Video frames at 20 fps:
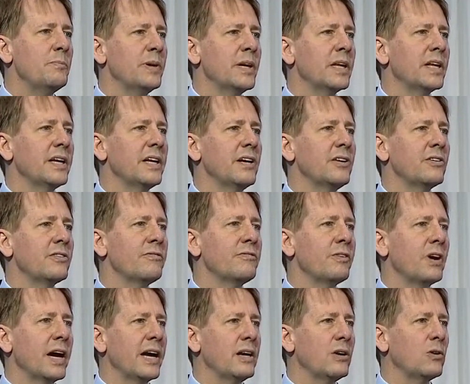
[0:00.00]
ability to
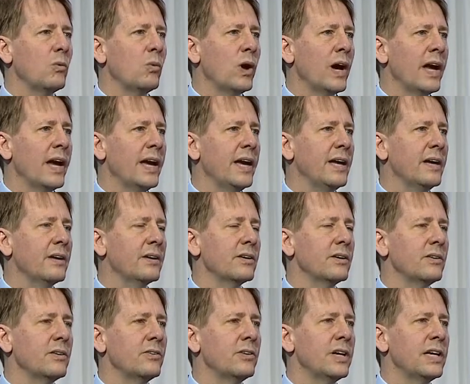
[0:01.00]
find a way
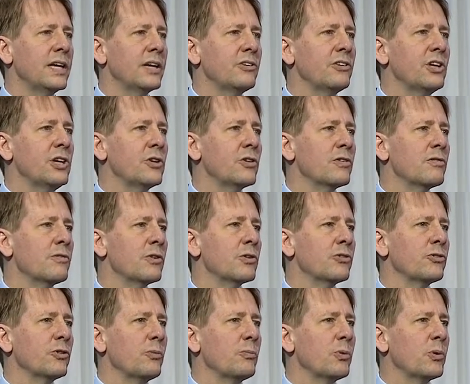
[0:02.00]
to get to
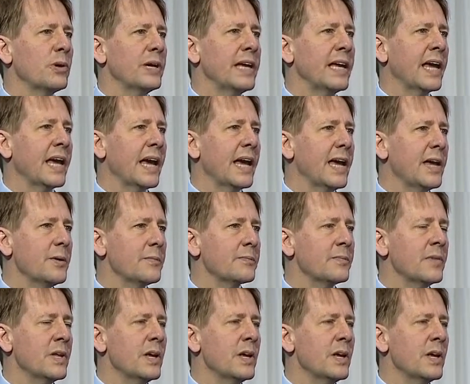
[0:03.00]
universal pre-K,